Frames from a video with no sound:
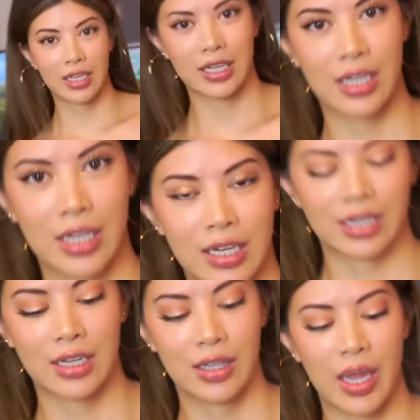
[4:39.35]
Of course.
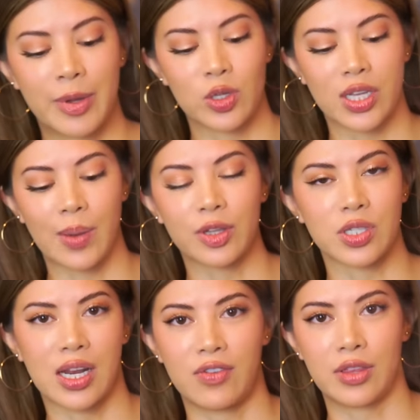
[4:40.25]
I mean, there's
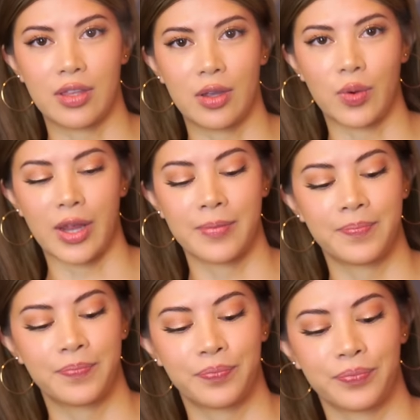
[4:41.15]
chemicals in everything though, right?
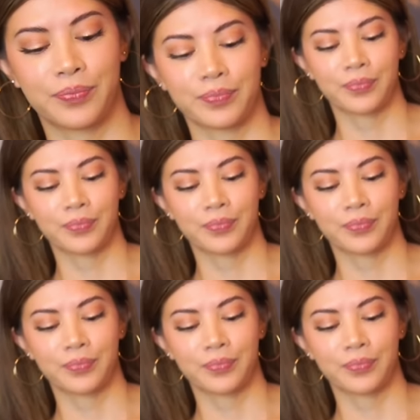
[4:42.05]
Yeah.